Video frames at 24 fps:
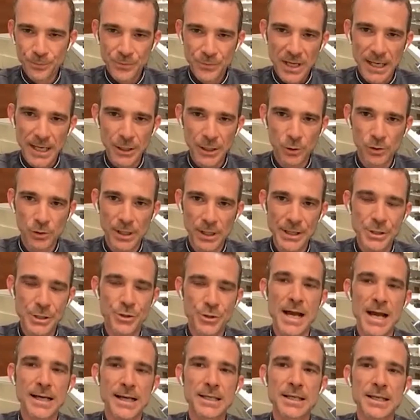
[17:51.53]
I don't like
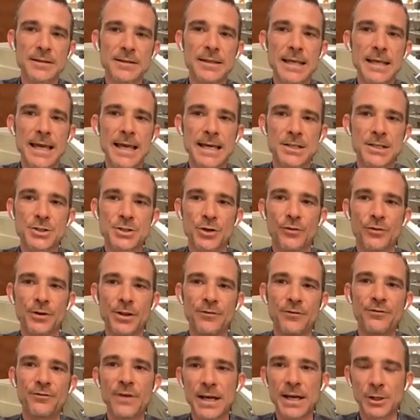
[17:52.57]
cracking the eggs over the
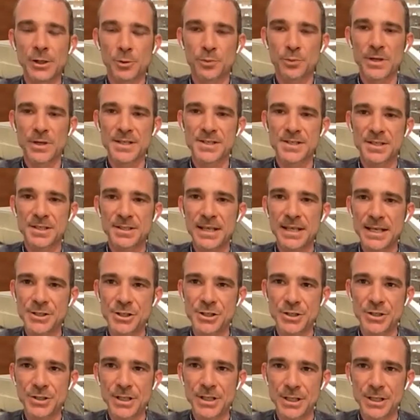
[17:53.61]
final
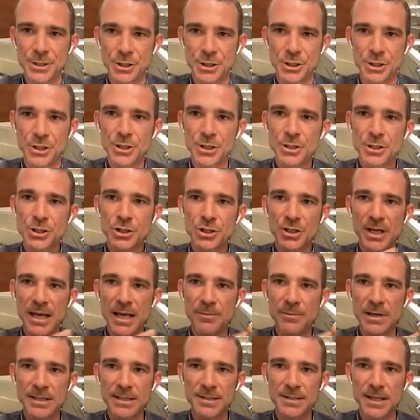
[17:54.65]
presentation dish. Should I
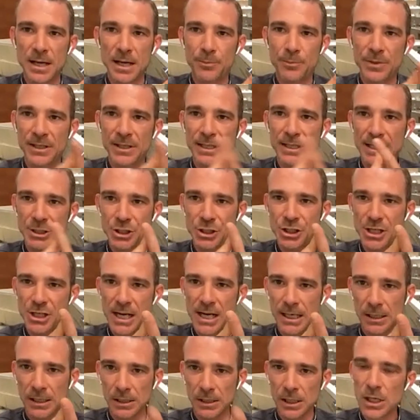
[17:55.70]
mess up and get
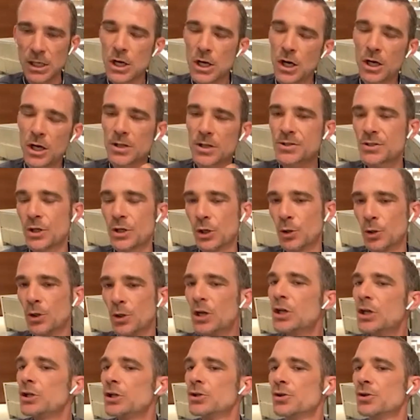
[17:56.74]
shell? Also,
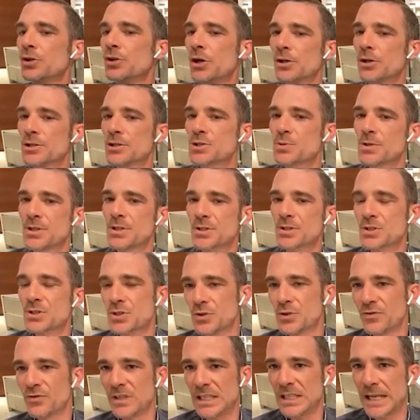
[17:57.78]
you'll notice with the
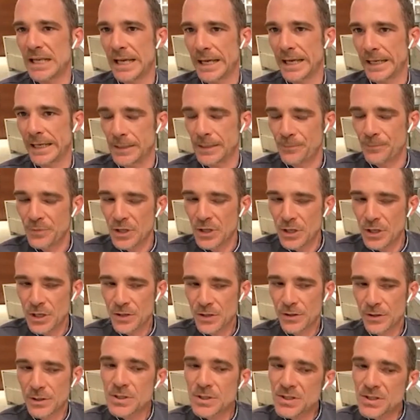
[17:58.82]
sous vide egg,
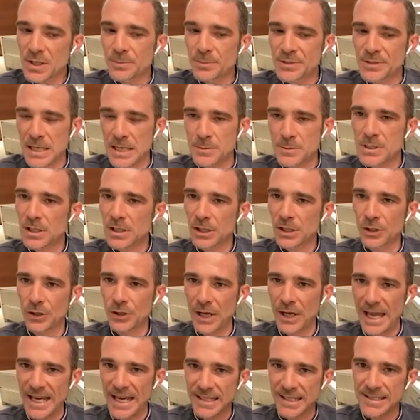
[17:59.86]
there's sometimes a little
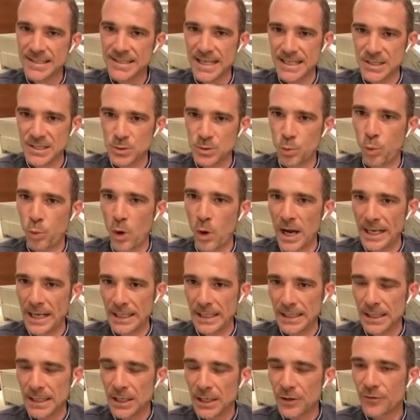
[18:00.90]
excess white
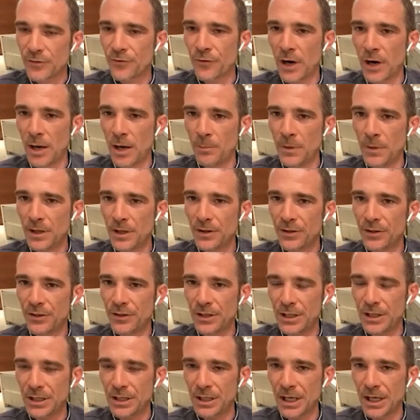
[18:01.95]
from
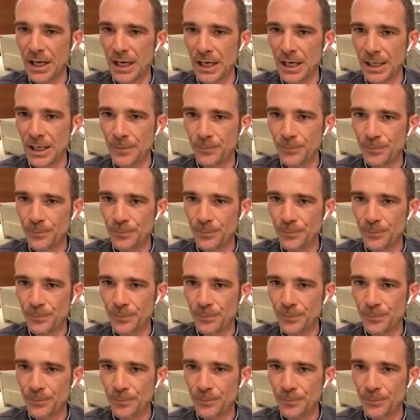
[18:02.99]
a